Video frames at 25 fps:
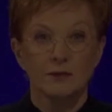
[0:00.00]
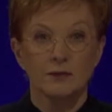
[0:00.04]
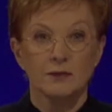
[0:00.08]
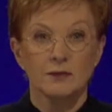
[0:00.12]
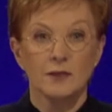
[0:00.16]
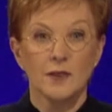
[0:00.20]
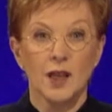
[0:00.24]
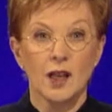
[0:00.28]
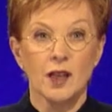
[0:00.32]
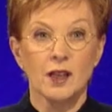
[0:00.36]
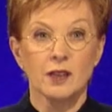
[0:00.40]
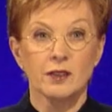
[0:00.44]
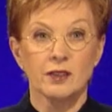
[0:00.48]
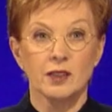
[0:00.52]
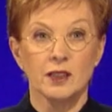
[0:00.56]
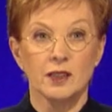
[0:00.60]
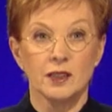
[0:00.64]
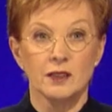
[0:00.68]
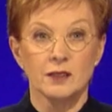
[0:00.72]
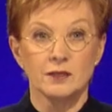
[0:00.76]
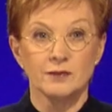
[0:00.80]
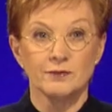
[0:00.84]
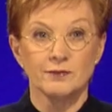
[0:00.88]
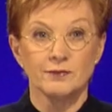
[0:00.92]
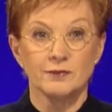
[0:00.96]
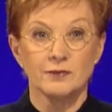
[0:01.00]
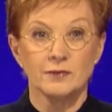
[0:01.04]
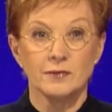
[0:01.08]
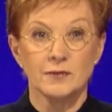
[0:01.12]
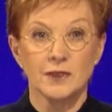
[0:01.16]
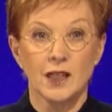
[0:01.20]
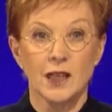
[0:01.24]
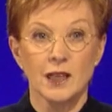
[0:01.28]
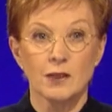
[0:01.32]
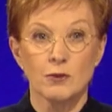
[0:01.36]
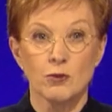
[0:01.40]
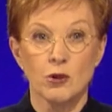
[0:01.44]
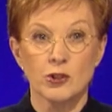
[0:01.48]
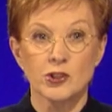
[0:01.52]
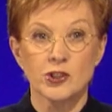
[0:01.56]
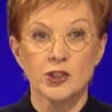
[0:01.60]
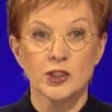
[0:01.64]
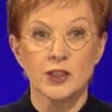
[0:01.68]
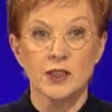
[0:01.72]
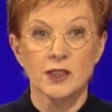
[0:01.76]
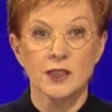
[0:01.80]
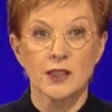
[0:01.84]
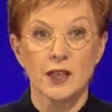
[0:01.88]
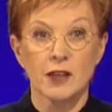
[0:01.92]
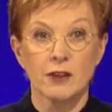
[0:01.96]
Arthur, like
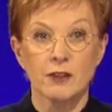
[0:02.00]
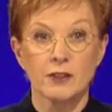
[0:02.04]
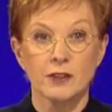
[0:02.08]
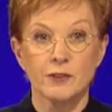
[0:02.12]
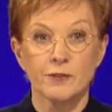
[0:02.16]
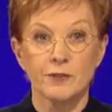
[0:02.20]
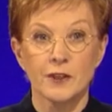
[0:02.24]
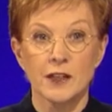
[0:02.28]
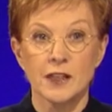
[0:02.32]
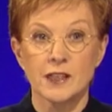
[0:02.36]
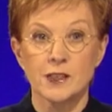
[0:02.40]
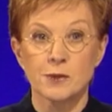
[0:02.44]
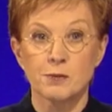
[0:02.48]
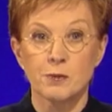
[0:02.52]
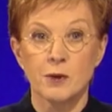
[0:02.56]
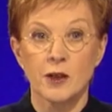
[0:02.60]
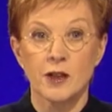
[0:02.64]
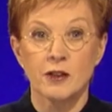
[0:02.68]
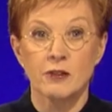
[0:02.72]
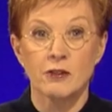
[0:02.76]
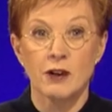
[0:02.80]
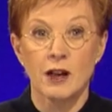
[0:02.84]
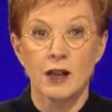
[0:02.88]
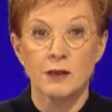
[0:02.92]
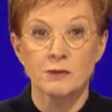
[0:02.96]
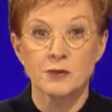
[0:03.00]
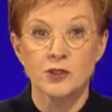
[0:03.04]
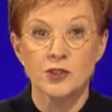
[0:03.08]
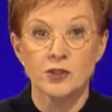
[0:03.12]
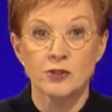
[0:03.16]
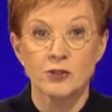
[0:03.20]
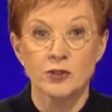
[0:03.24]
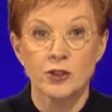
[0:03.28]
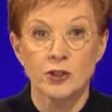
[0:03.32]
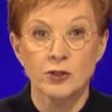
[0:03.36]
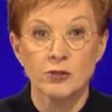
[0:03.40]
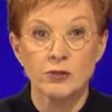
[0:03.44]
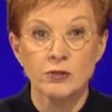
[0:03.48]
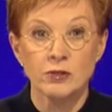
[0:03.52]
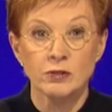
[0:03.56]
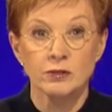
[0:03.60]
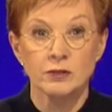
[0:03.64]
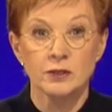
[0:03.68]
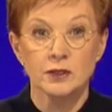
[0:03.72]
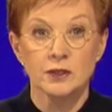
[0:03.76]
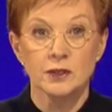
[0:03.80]
watching current affairs programmes, do you?